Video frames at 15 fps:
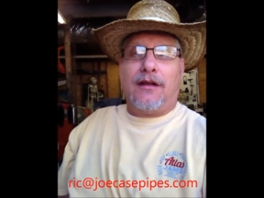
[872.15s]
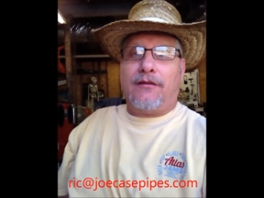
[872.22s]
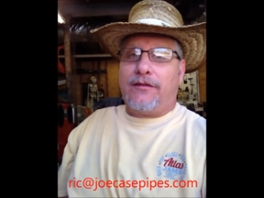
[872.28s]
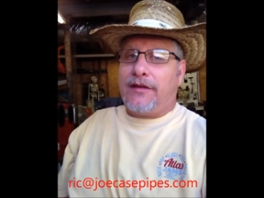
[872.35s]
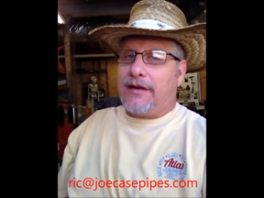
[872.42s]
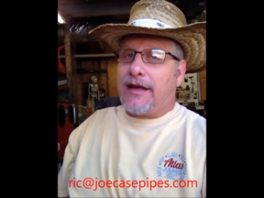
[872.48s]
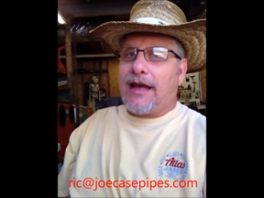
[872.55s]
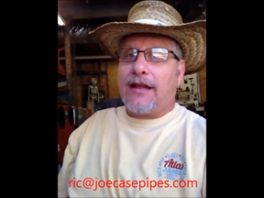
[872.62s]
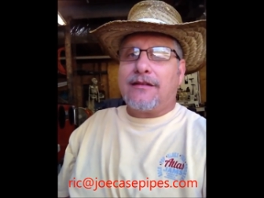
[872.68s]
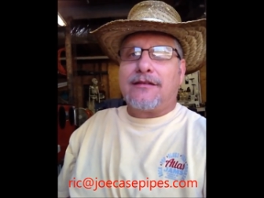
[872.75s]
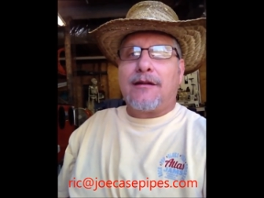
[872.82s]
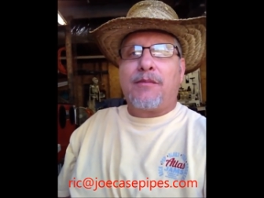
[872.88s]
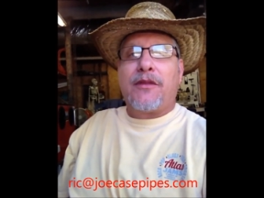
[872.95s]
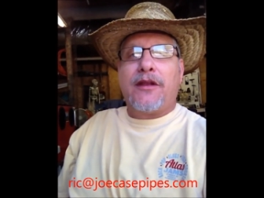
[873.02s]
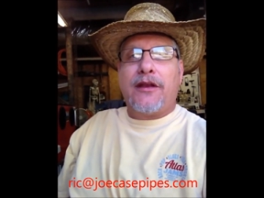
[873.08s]
If you got
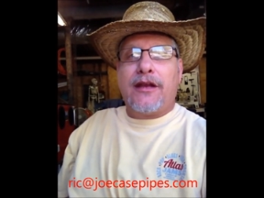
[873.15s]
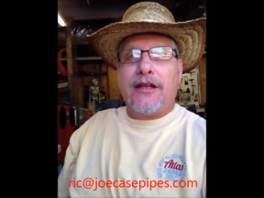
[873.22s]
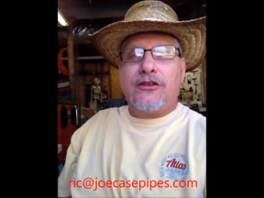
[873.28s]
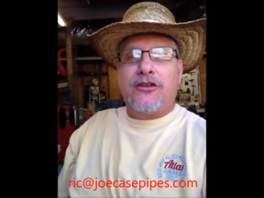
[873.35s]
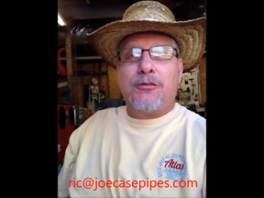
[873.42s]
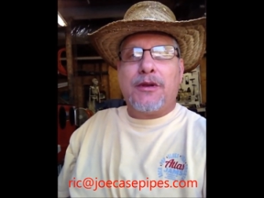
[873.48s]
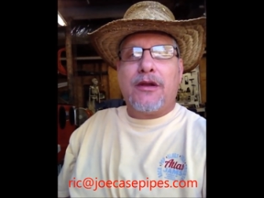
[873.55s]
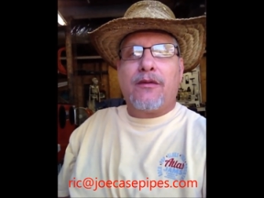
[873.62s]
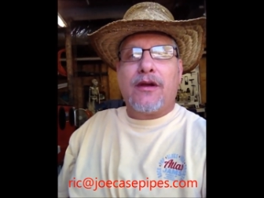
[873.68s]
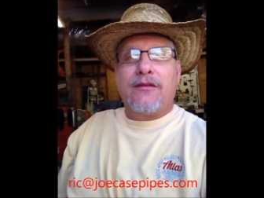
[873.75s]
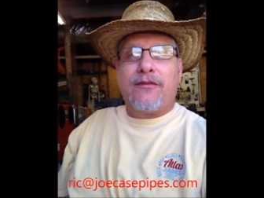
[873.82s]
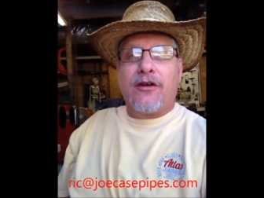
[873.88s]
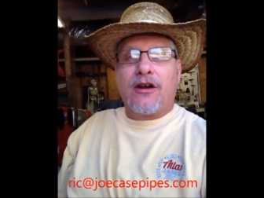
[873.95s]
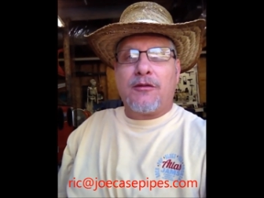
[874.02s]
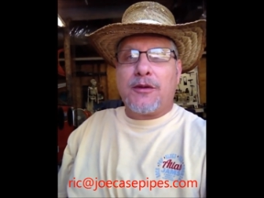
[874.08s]
something that needs to be
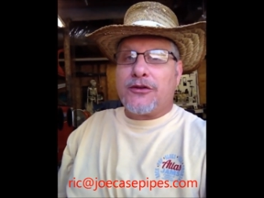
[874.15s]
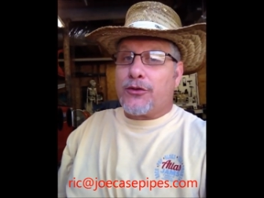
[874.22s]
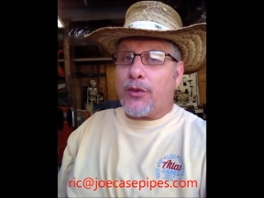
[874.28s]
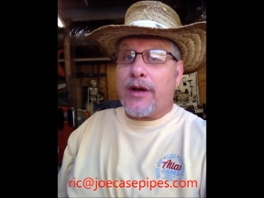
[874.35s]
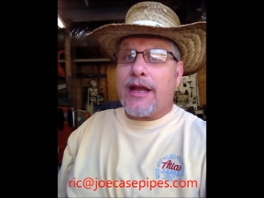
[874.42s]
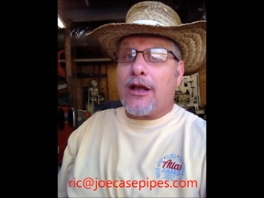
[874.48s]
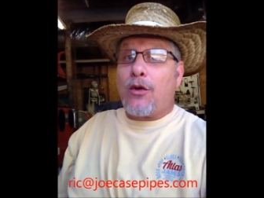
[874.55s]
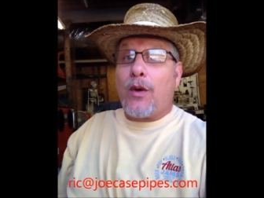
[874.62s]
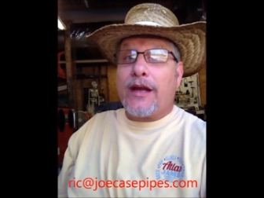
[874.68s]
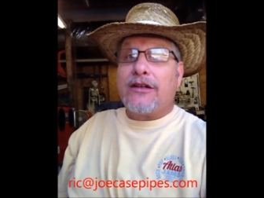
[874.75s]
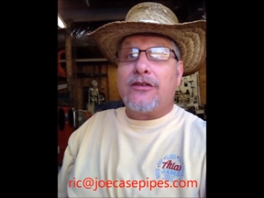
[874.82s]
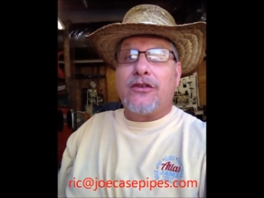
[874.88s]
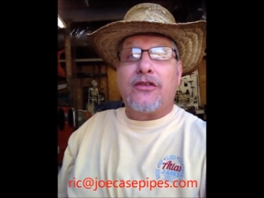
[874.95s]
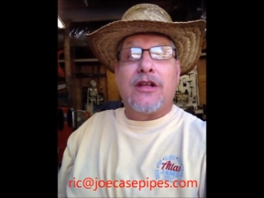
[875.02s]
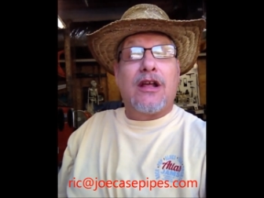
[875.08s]
refurbished, reacquaint
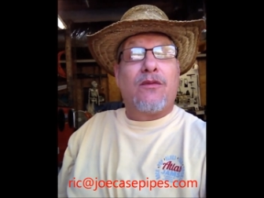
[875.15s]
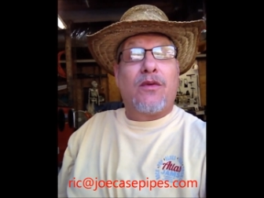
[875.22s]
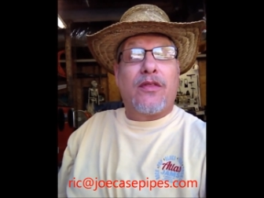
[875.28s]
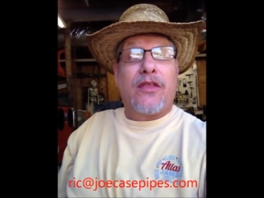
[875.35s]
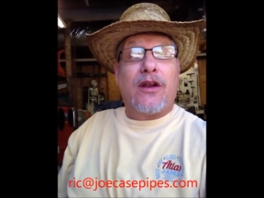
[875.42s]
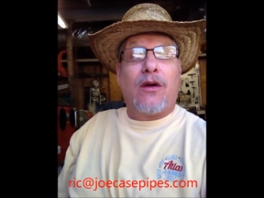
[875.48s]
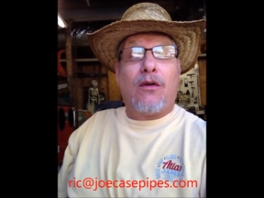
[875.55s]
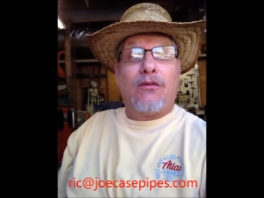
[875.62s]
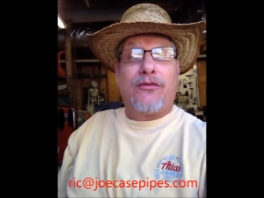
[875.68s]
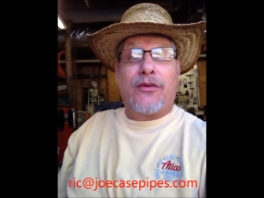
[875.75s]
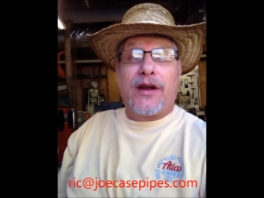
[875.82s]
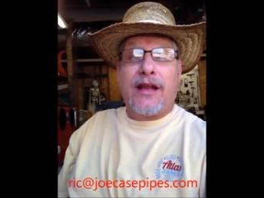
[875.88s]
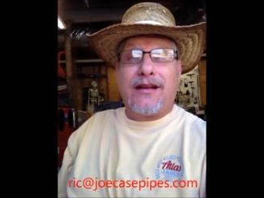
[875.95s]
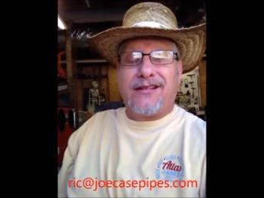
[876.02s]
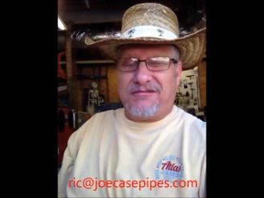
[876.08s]
yourself with an old
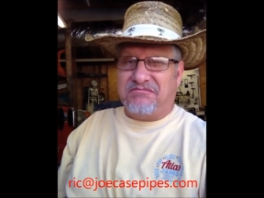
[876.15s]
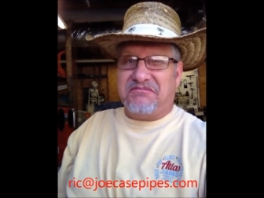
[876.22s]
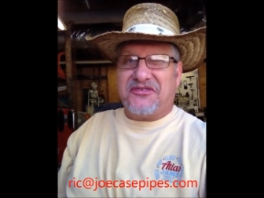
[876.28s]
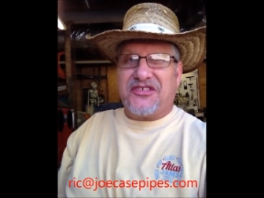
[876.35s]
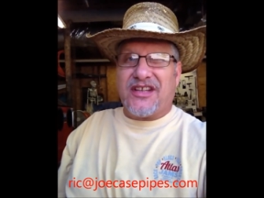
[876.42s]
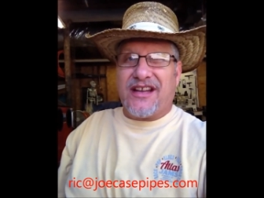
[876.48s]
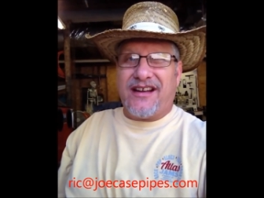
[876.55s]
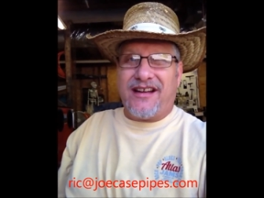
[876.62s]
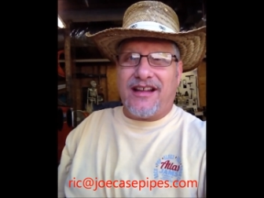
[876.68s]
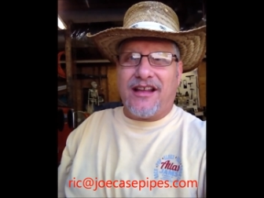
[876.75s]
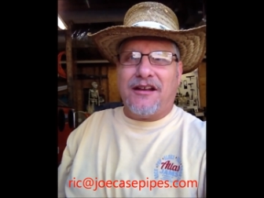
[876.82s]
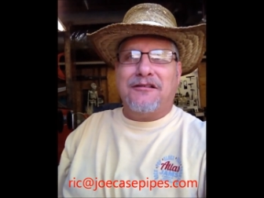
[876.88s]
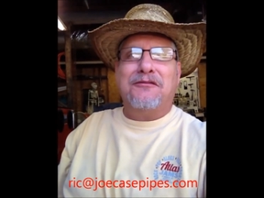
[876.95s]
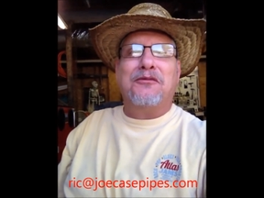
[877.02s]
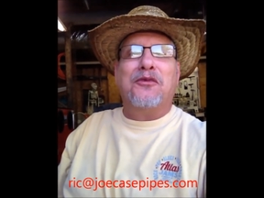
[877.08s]
friend, send it
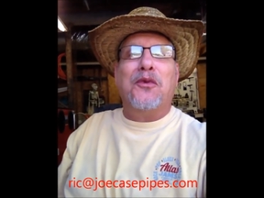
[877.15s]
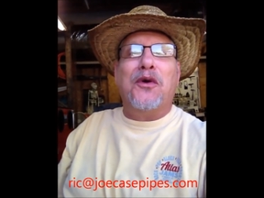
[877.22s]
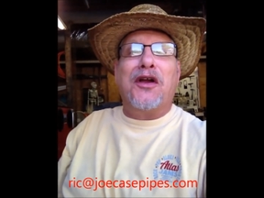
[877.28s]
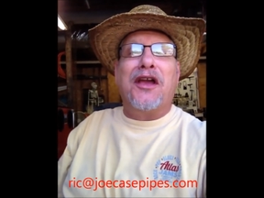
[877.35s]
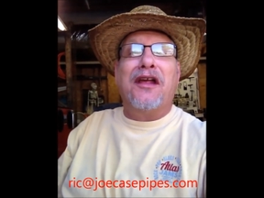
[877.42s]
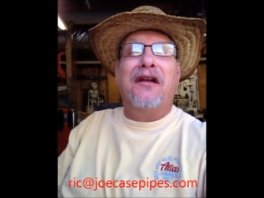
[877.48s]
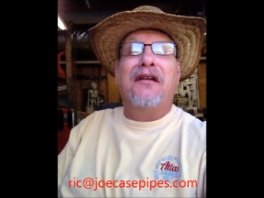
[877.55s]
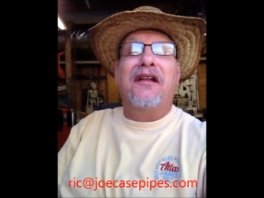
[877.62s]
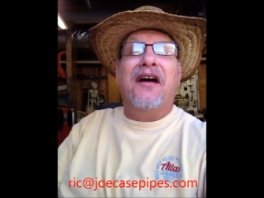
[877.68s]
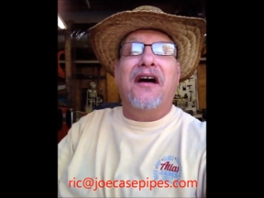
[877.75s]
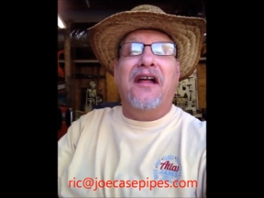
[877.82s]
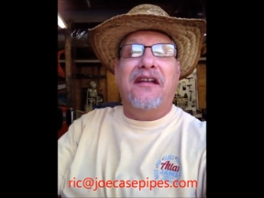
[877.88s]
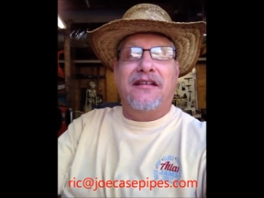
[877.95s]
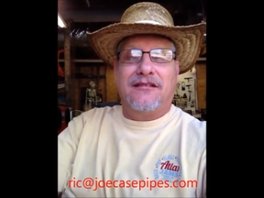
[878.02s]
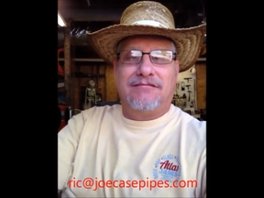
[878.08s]
in. We'll get her done.